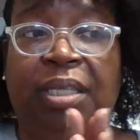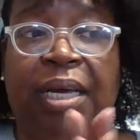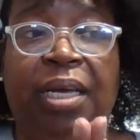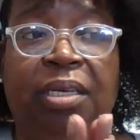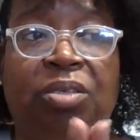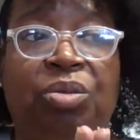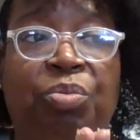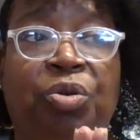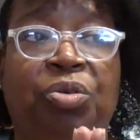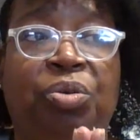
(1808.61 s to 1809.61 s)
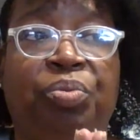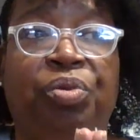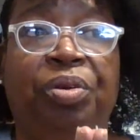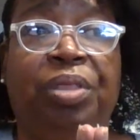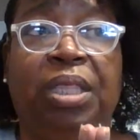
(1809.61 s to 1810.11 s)
That is the most
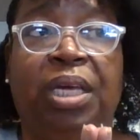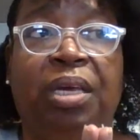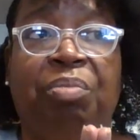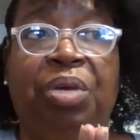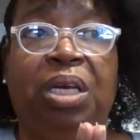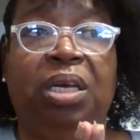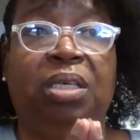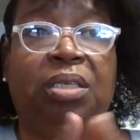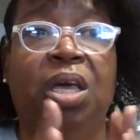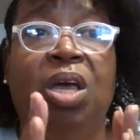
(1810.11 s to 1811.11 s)
important thing because,